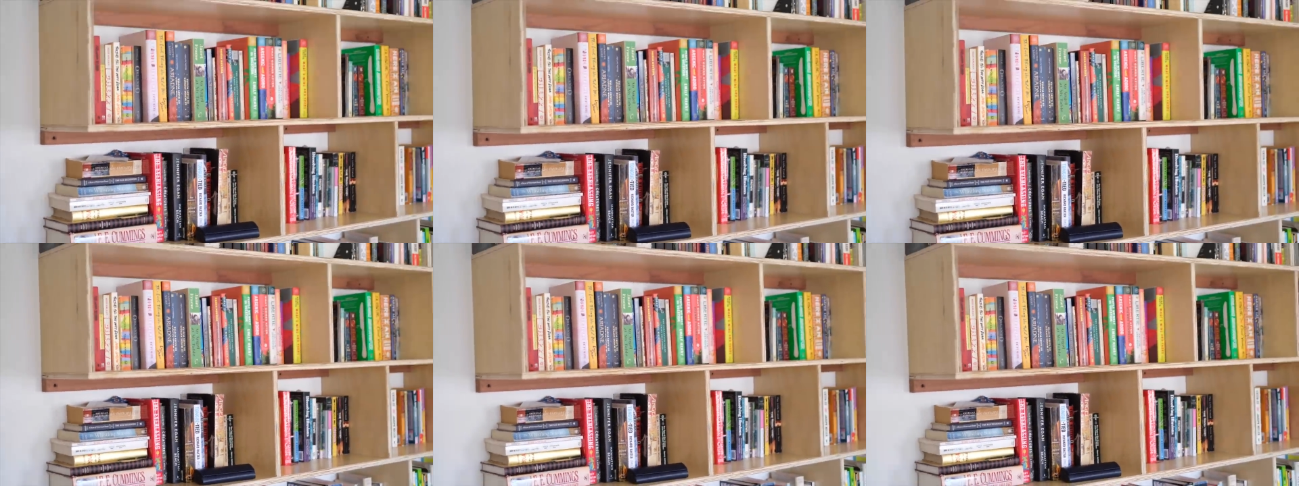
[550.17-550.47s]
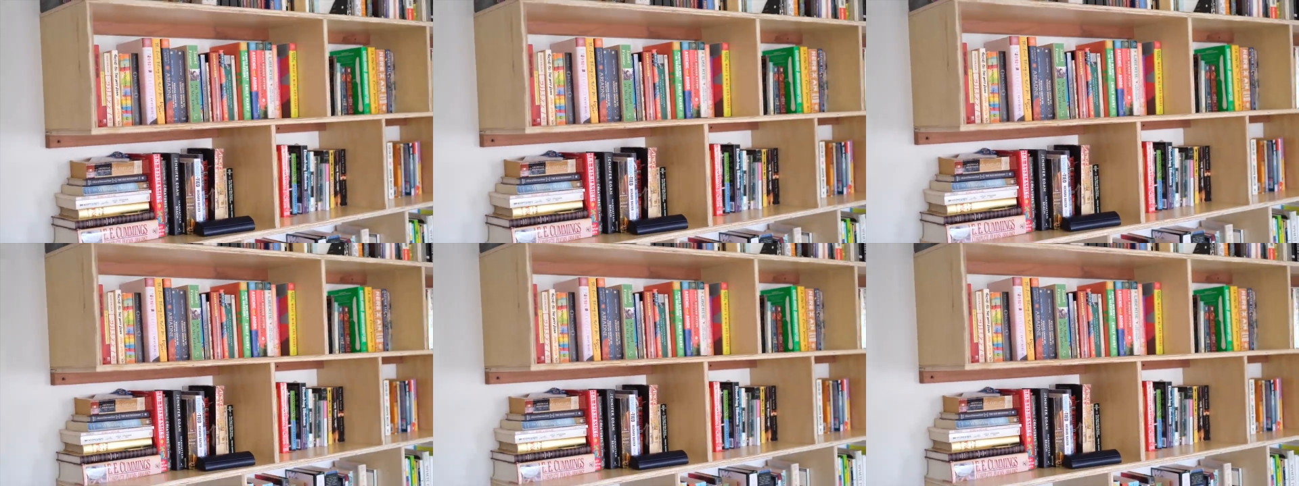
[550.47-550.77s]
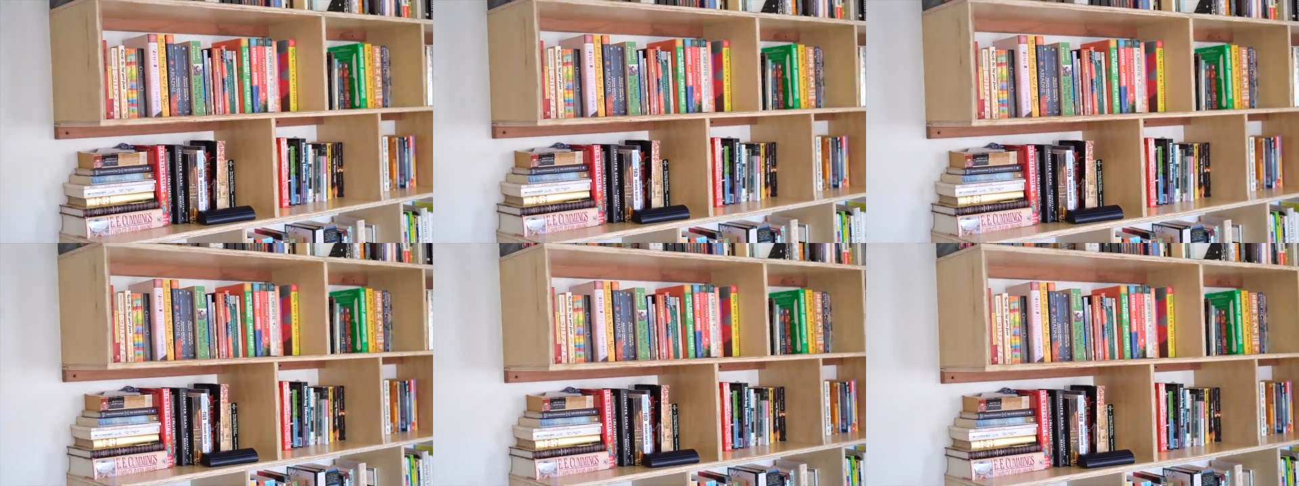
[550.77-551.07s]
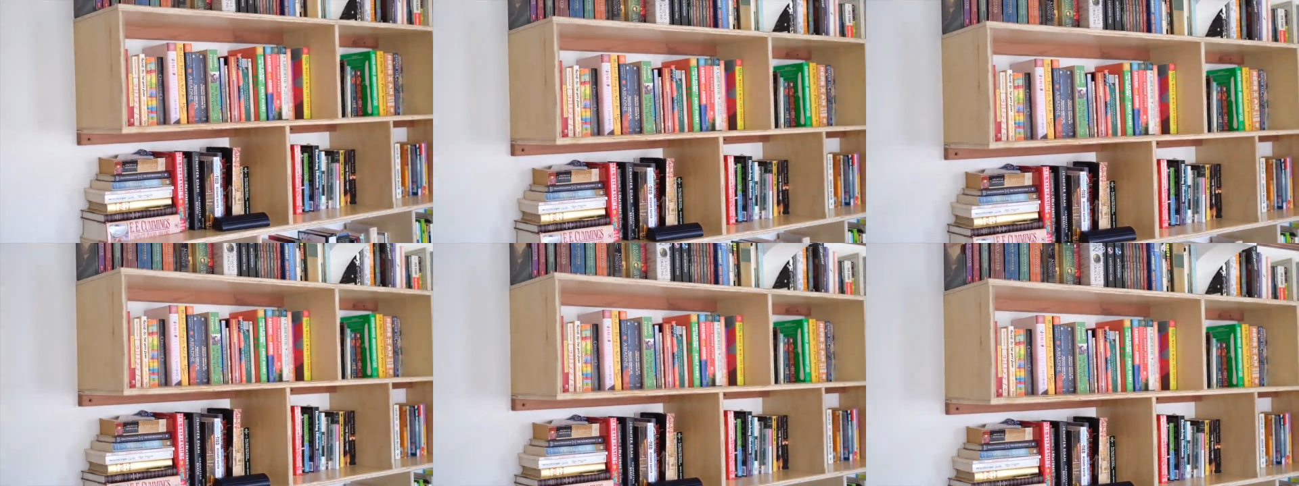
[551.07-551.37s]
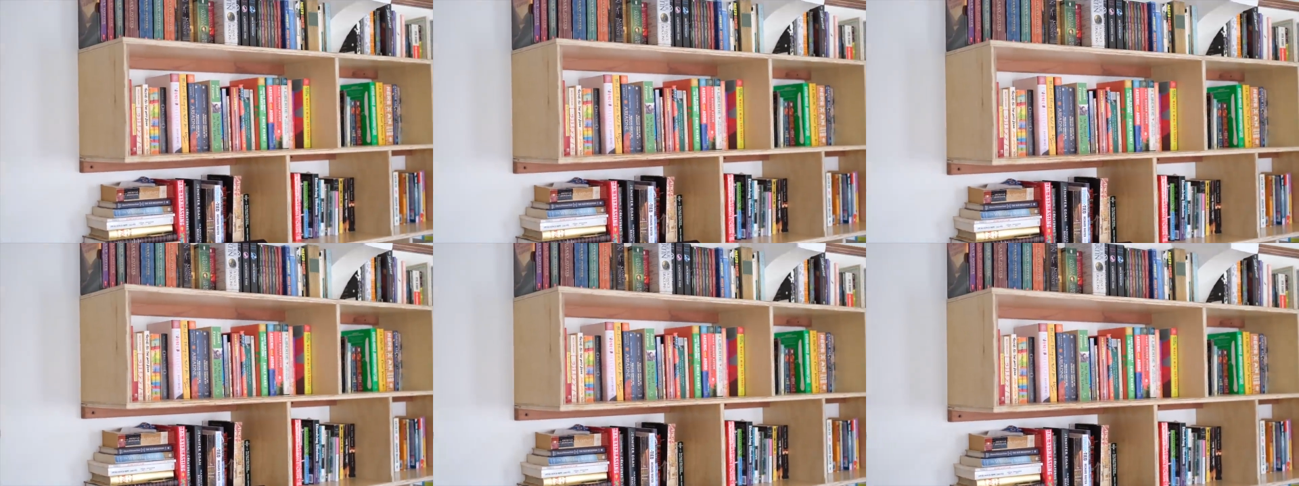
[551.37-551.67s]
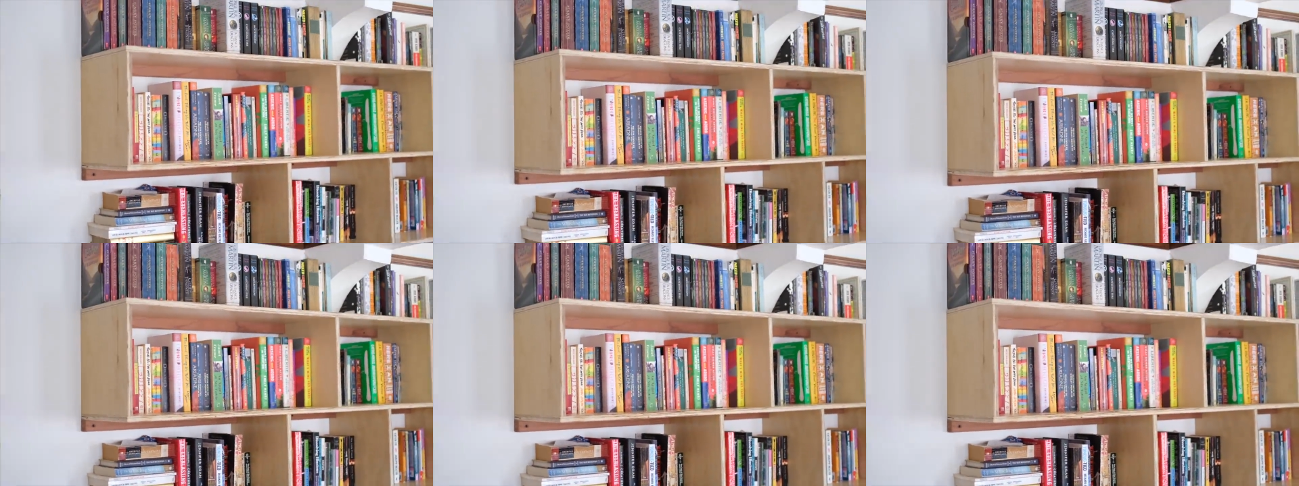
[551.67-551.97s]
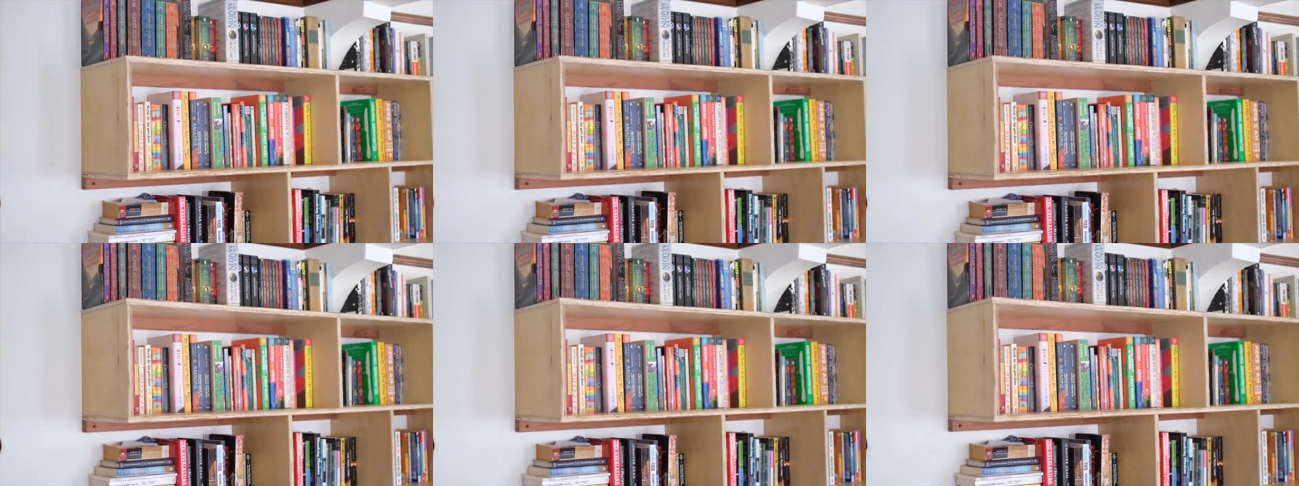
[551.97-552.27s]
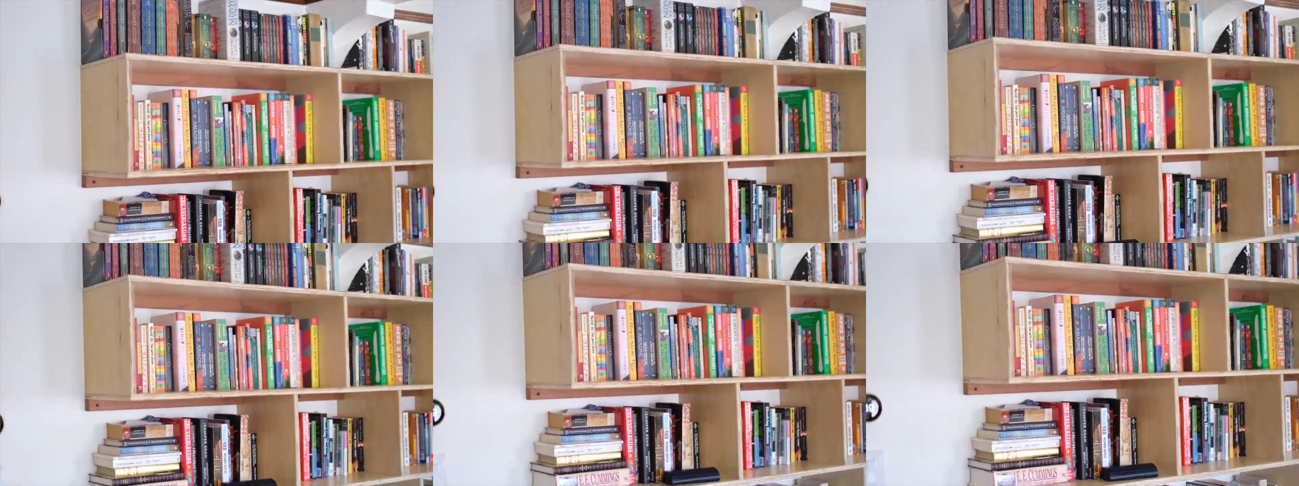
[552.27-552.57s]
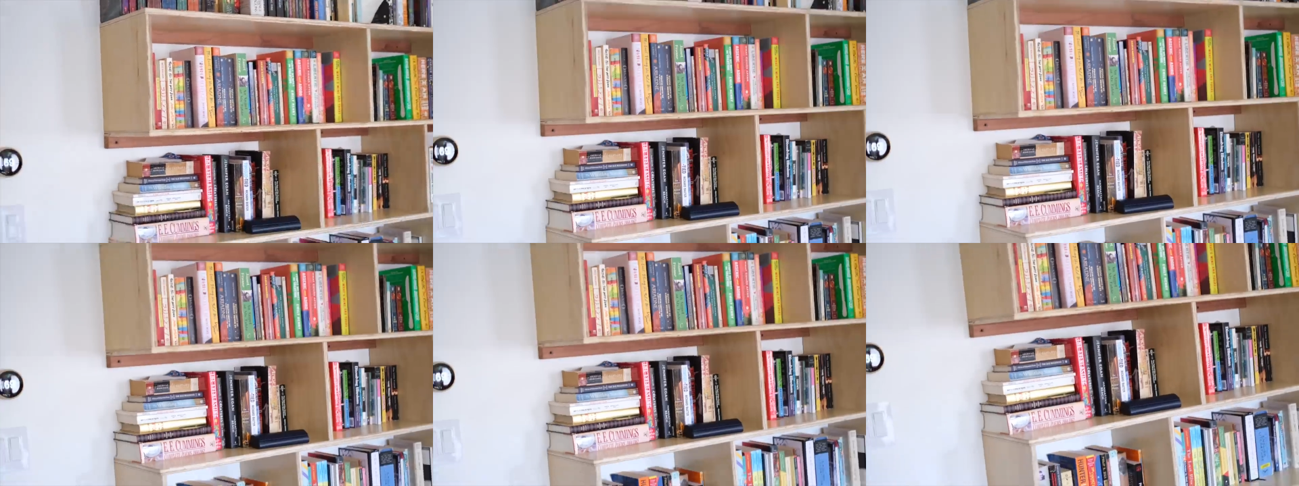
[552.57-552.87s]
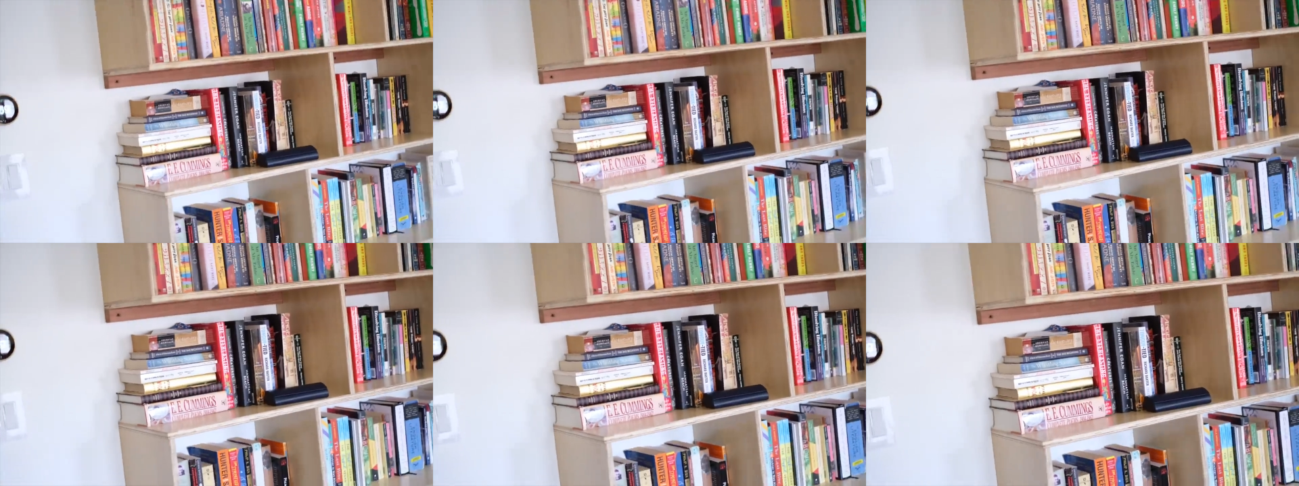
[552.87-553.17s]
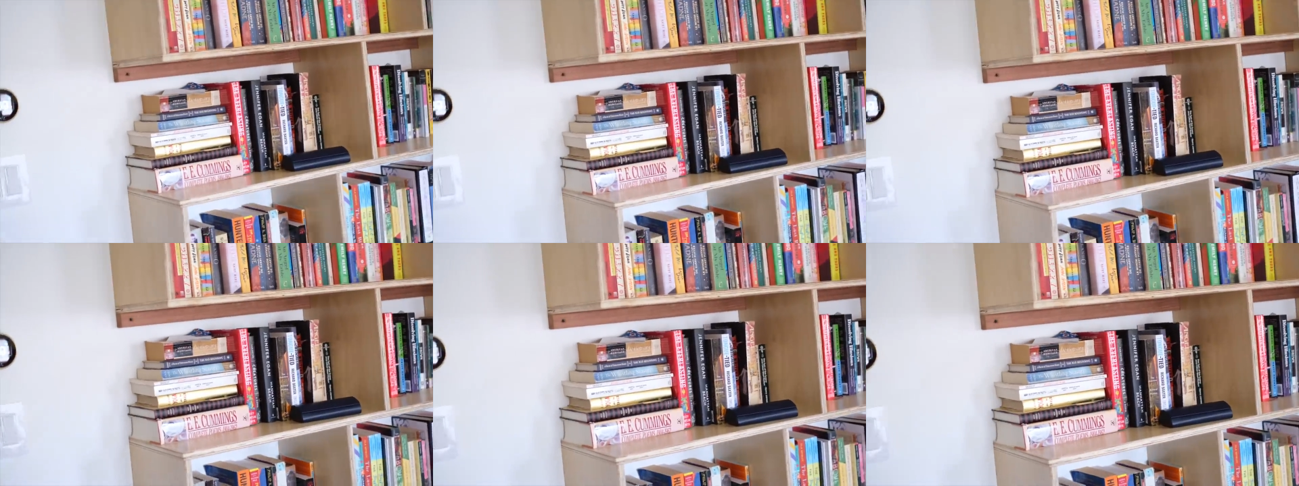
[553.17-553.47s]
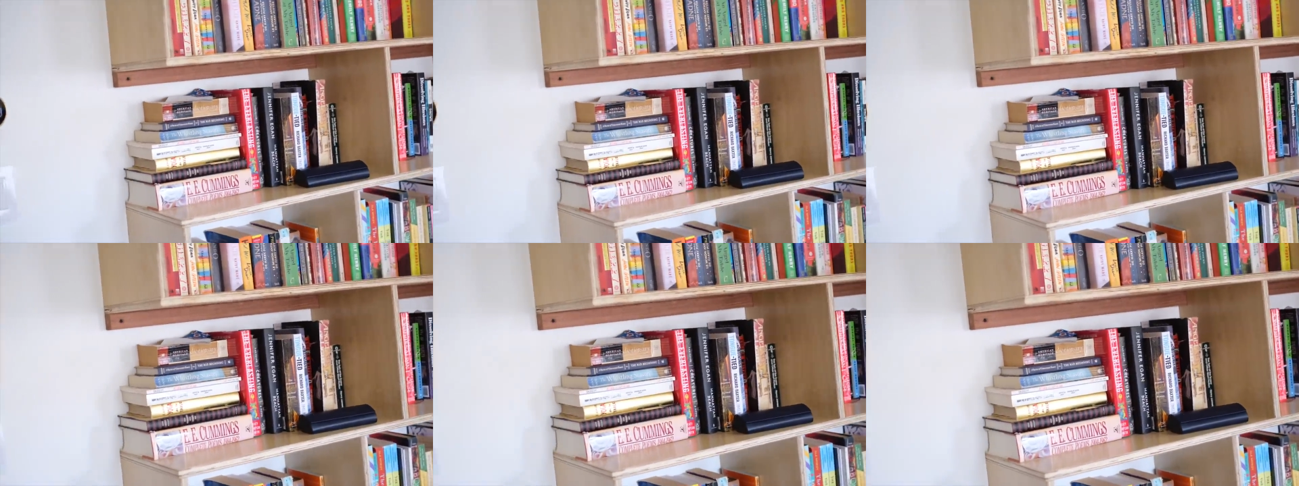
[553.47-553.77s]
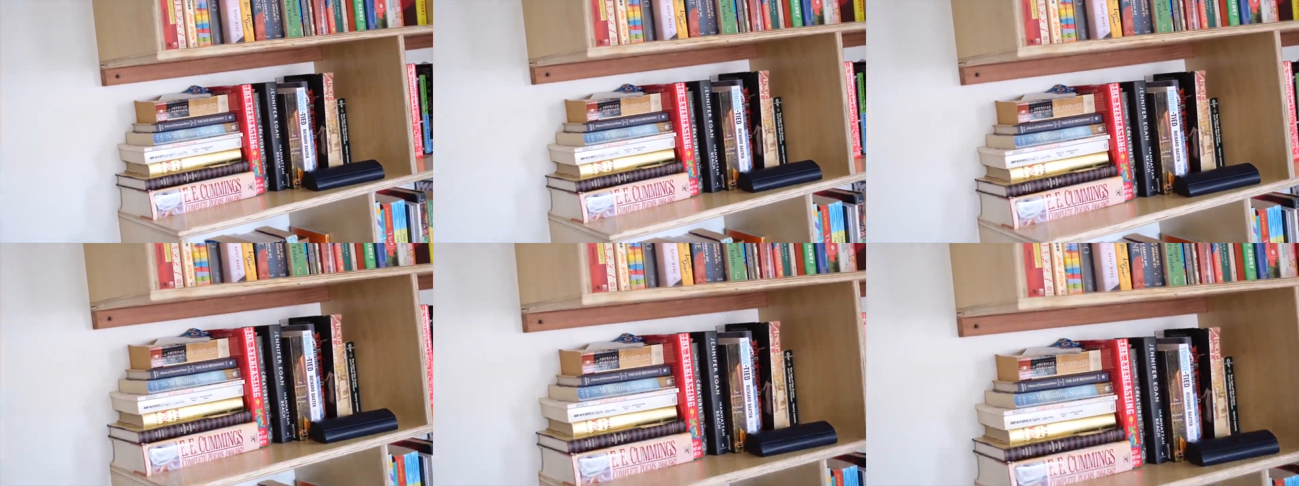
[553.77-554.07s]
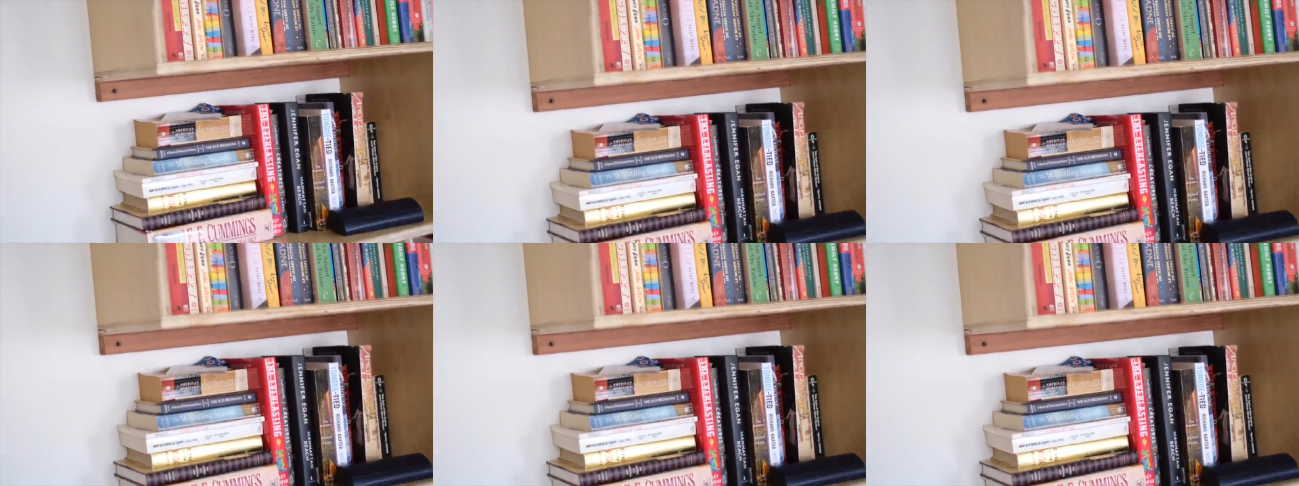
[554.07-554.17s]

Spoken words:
Nobody's mouth can be seen.